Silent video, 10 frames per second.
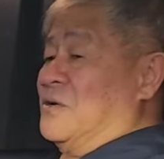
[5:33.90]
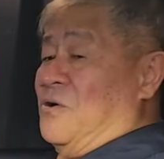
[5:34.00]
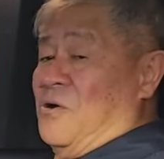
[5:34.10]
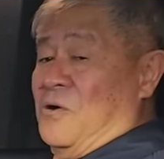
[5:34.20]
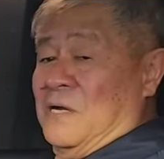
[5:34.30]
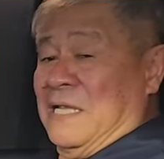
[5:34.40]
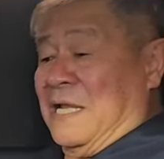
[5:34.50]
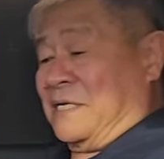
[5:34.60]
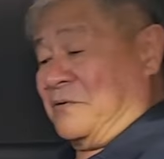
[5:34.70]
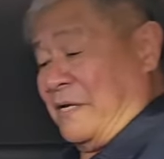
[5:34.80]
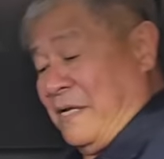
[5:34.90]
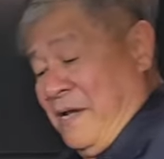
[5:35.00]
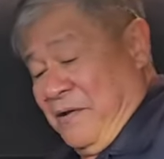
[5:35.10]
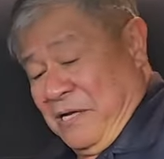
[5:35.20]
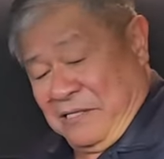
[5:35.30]
So all electric,
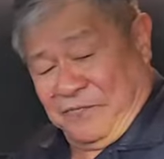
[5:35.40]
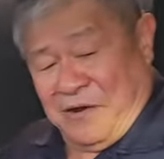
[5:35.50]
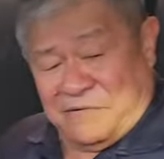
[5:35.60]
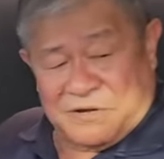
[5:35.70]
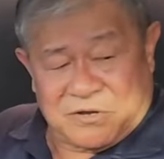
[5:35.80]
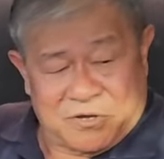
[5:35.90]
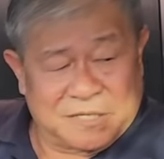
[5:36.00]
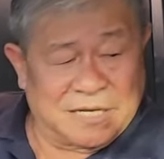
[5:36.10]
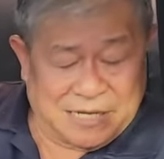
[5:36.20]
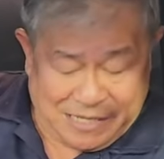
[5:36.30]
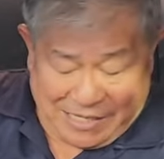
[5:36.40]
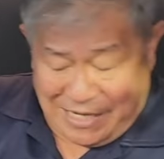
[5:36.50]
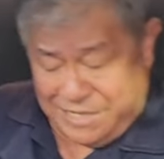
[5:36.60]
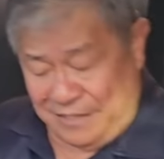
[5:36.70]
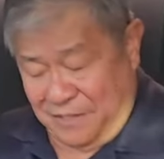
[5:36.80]
that's very good.
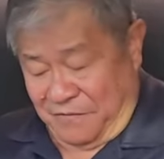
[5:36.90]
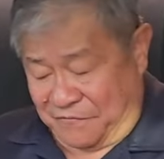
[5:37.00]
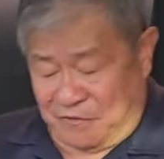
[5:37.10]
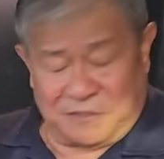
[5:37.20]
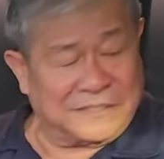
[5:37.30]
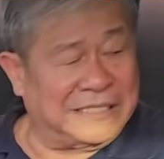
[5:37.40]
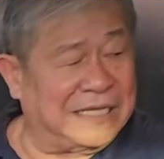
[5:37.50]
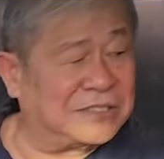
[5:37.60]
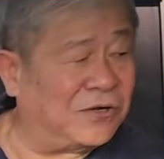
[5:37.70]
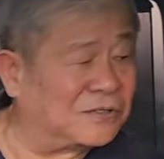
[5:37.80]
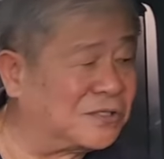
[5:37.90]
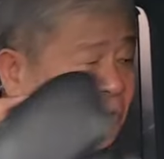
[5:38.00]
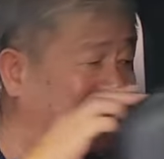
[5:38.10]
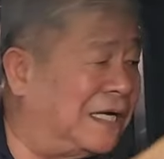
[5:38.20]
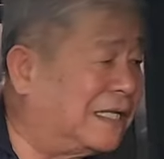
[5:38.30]
And of course, there's
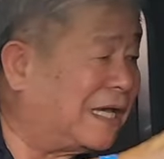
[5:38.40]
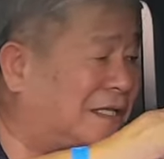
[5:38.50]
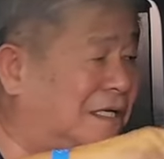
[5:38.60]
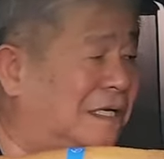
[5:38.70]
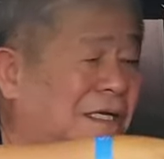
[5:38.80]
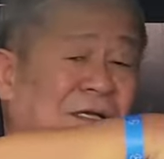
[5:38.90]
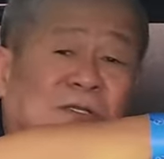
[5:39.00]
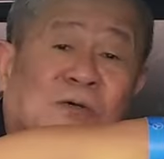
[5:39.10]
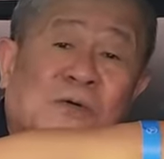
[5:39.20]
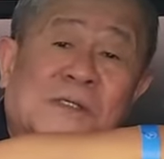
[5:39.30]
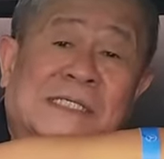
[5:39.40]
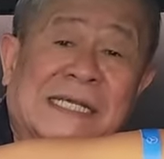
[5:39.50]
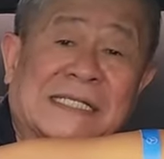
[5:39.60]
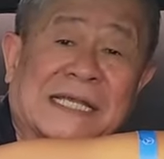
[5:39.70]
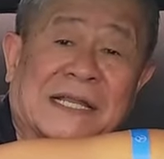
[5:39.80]
also another two
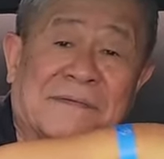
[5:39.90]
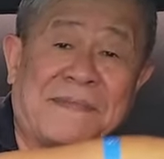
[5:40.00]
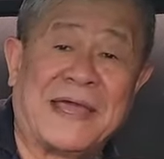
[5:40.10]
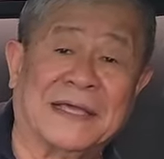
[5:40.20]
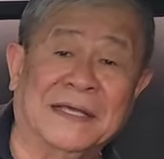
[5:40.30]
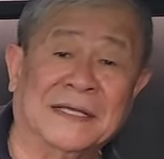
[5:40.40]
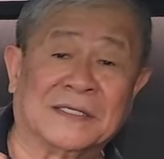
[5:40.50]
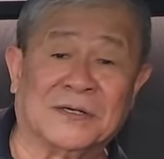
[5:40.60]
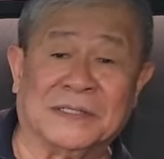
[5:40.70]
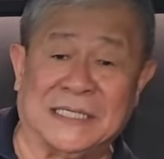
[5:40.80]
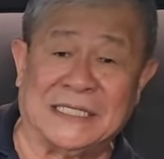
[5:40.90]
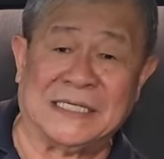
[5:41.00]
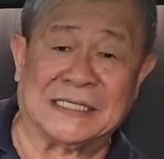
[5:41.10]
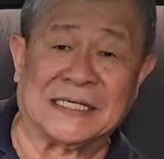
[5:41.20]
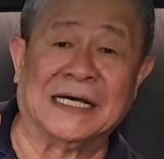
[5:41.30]
seats at the back. So this
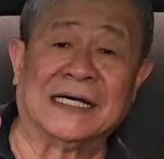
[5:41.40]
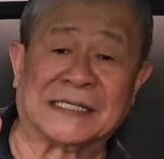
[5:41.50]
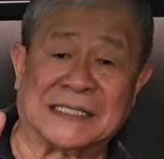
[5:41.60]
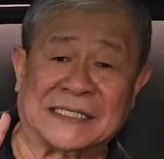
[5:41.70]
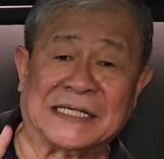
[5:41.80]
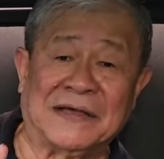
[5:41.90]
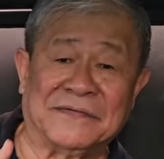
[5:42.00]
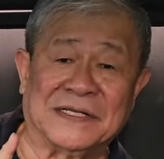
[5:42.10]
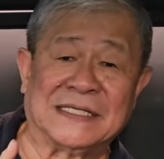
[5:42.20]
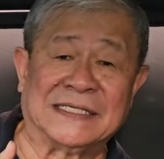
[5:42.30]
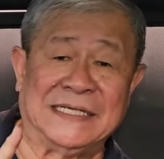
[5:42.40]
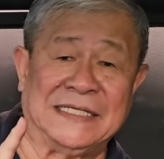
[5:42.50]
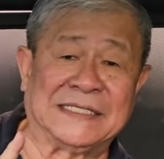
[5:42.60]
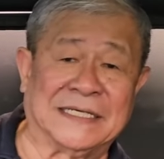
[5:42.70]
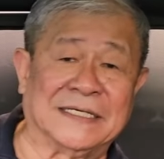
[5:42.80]
is a
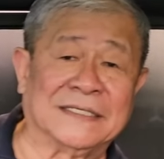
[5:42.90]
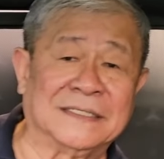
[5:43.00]
seven-seater.